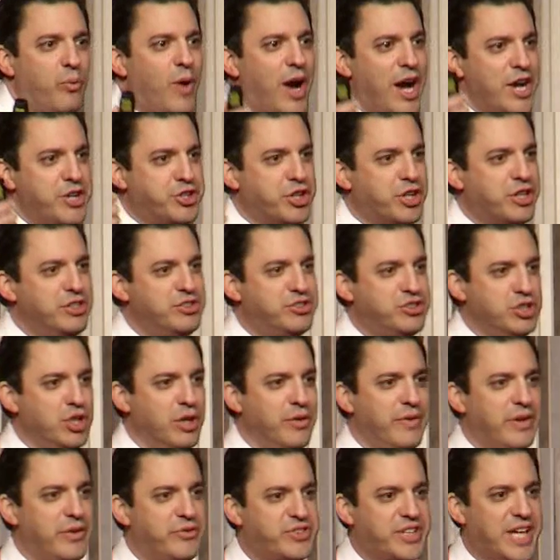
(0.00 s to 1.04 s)
should
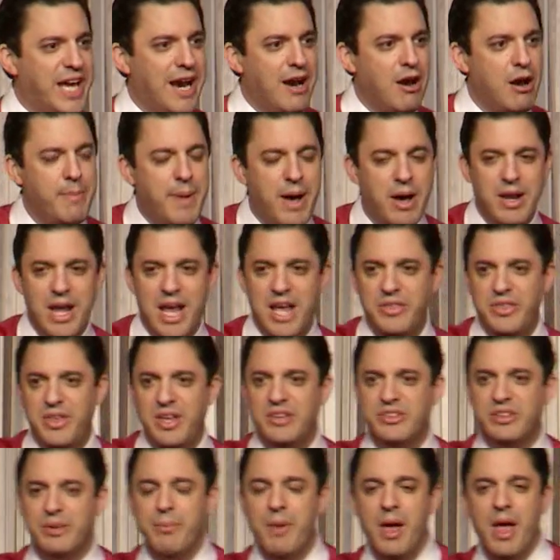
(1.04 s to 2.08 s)
conservatives care about
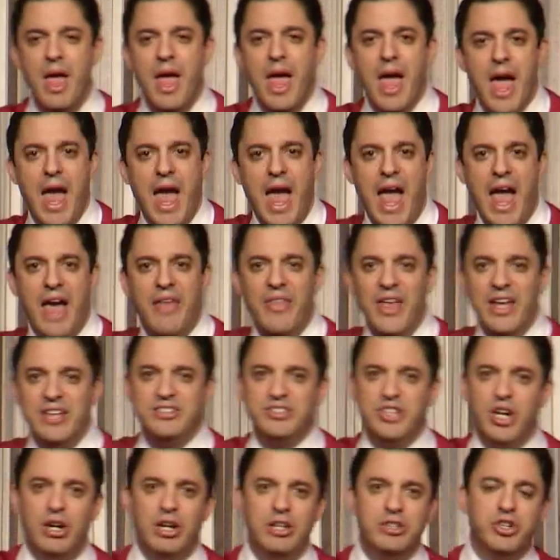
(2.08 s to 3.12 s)
atheism? And they
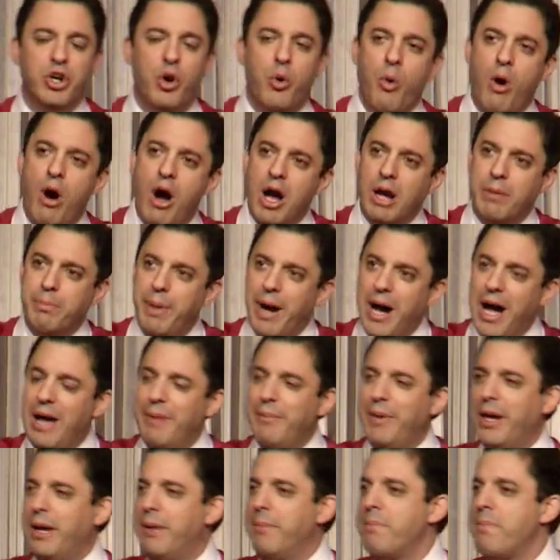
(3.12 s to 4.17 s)
started to walk by
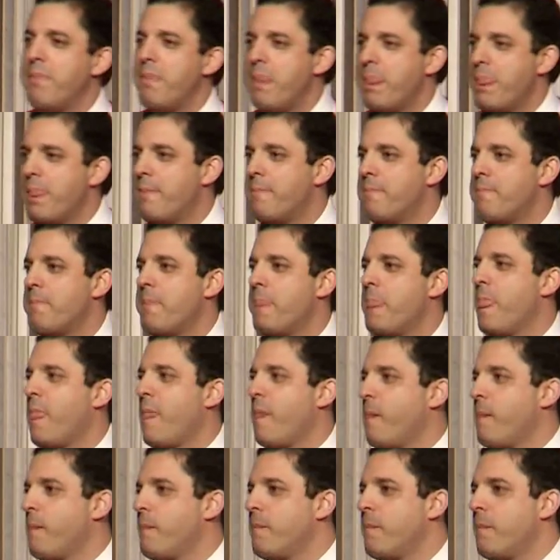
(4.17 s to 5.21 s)
me.
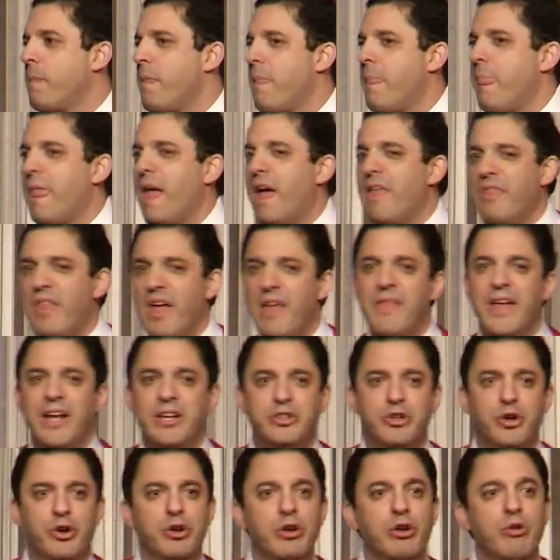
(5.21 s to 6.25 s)
And then they
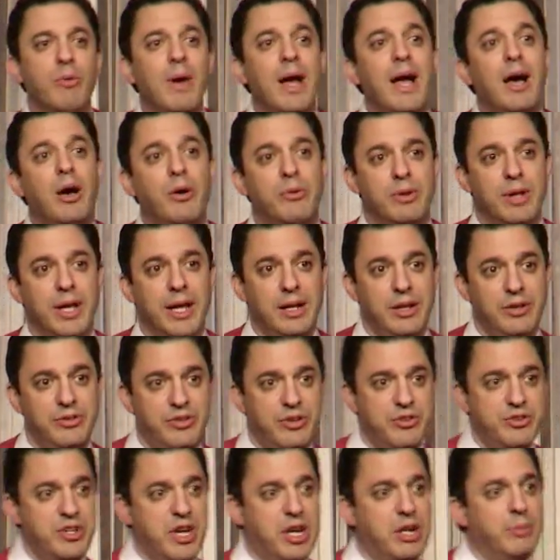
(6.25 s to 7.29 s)
turned around, ladies
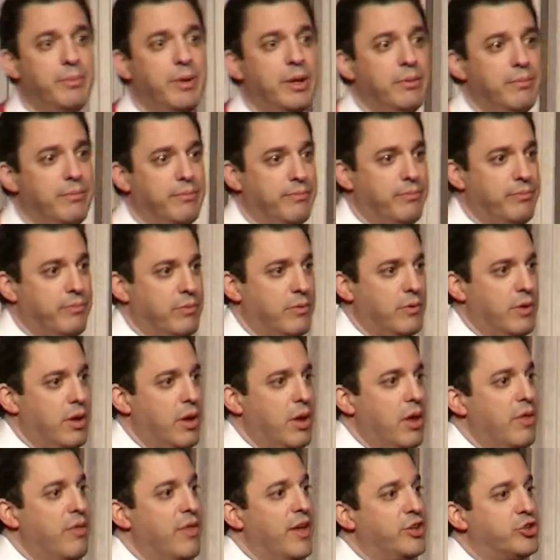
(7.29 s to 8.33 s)
and gentlemen.
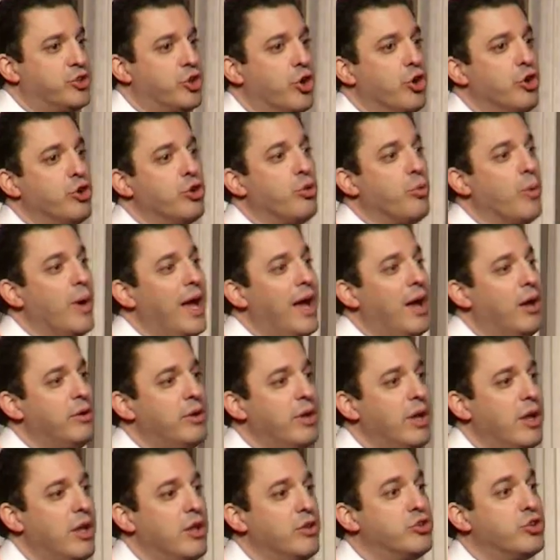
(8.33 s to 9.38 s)
They turned around
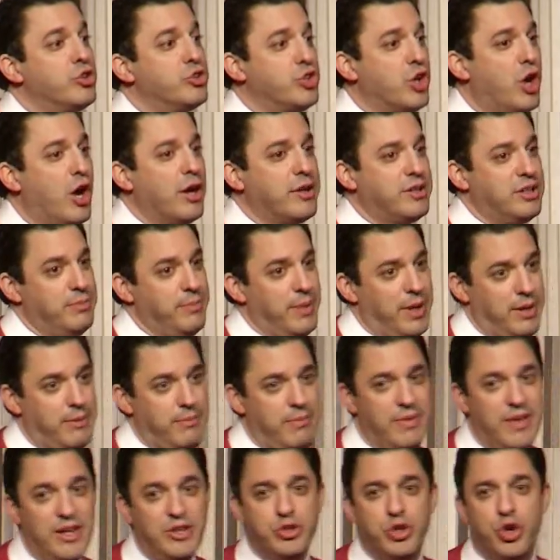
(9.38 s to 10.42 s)
to talk to me.
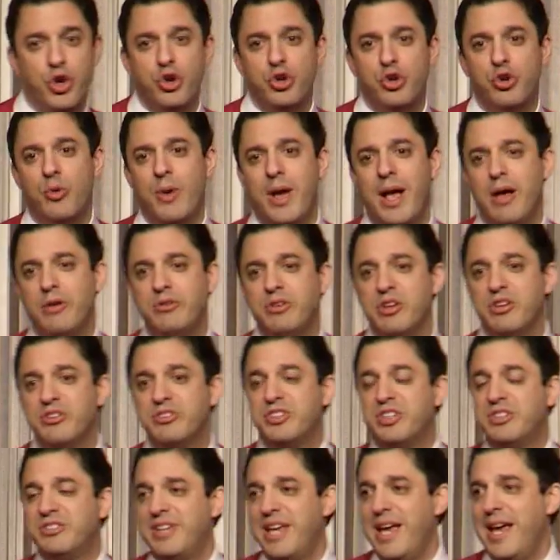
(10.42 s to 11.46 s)
They turned around
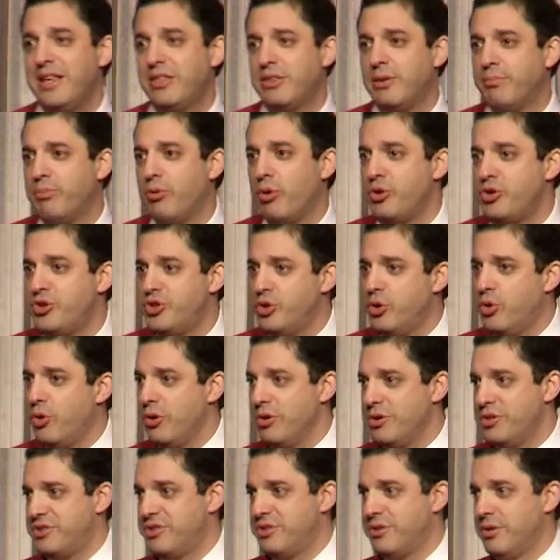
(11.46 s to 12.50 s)
to take the
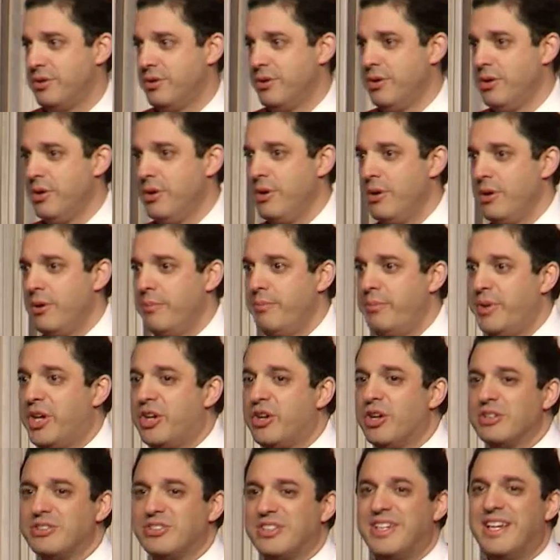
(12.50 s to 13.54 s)
brochures.
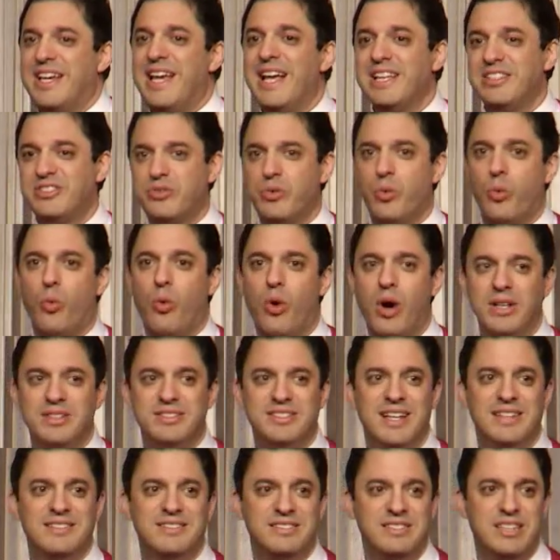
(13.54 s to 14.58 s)
Because guess what's
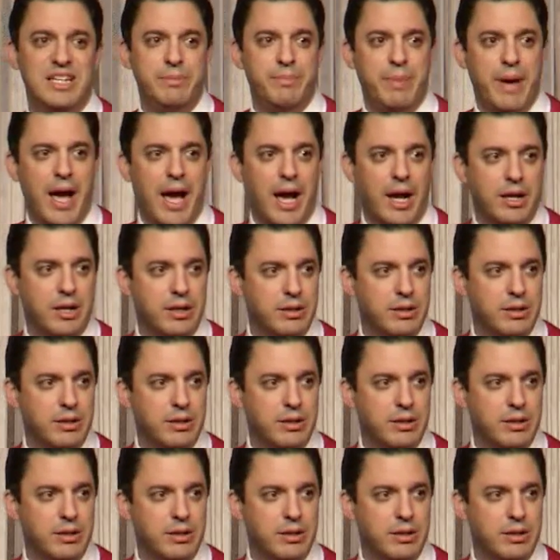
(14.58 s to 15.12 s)
at CPAC?